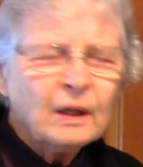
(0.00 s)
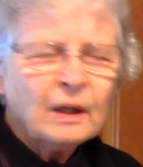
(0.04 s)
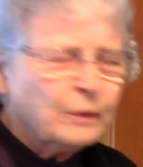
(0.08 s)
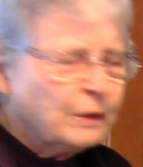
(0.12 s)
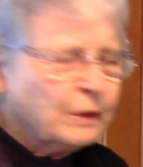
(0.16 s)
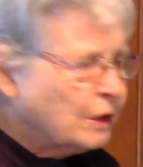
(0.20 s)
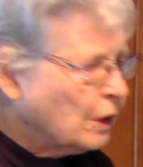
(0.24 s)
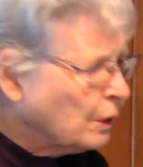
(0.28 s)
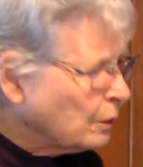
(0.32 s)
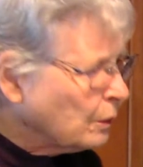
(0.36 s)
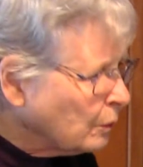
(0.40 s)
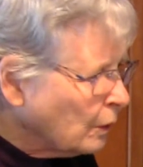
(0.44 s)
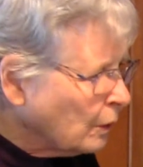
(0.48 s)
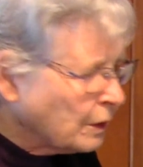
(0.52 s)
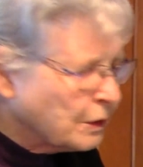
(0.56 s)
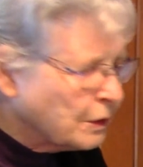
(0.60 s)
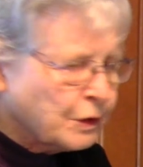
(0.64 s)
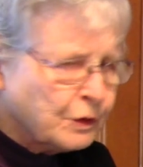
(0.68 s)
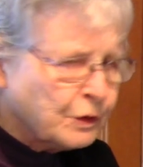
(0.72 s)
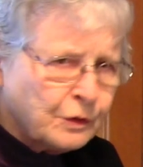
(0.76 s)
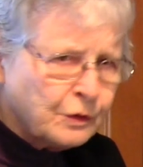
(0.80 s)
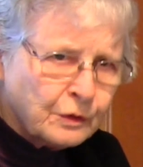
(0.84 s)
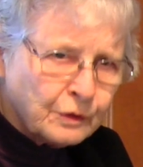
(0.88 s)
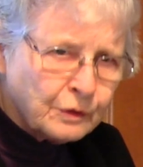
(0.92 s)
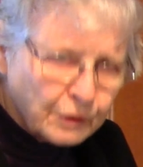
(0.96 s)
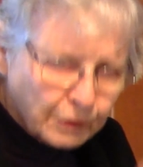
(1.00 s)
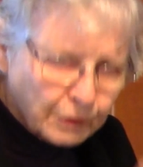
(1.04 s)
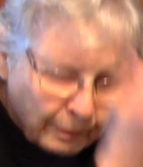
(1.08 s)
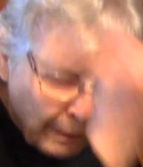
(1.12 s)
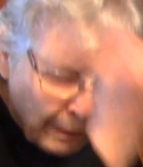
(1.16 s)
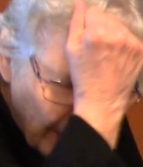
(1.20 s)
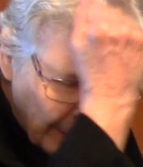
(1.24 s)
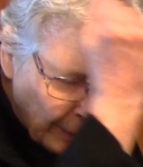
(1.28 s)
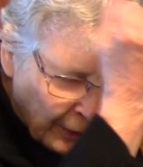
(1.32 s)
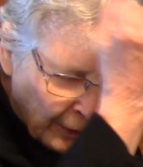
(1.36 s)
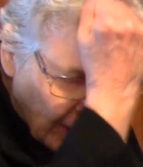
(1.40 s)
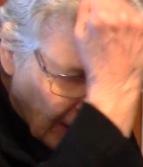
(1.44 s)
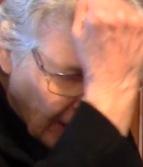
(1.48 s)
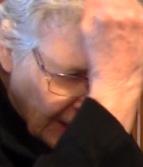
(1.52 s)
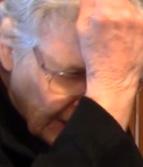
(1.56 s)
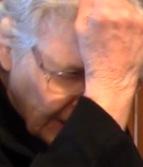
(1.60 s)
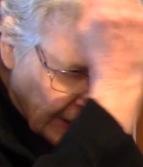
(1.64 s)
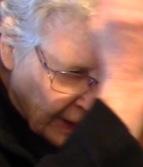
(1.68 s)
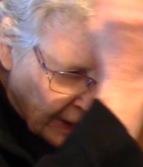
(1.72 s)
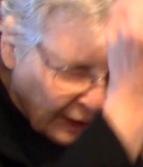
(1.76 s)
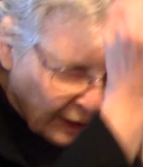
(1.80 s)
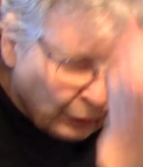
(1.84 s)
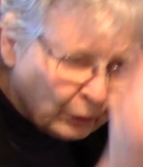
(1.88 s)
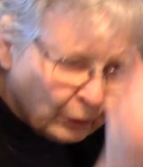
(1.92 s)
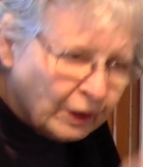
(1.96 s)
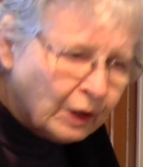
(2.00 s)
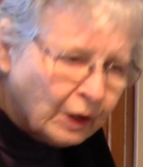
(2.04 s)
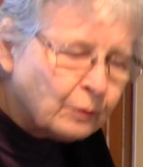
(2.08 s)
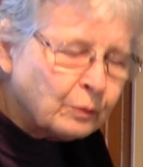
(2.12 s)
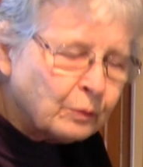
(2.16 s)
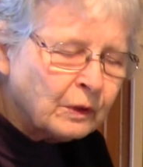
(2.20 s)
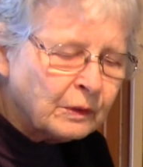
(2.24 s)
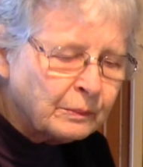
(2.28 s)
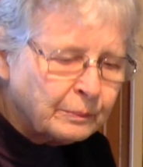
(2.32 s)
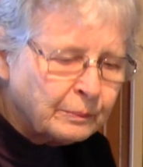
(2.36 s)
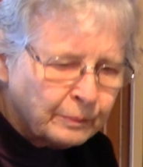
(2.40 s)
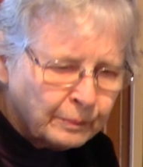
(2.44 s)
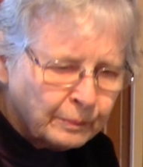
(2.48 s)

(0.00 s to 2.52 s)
We don't want students memorizing. We don't want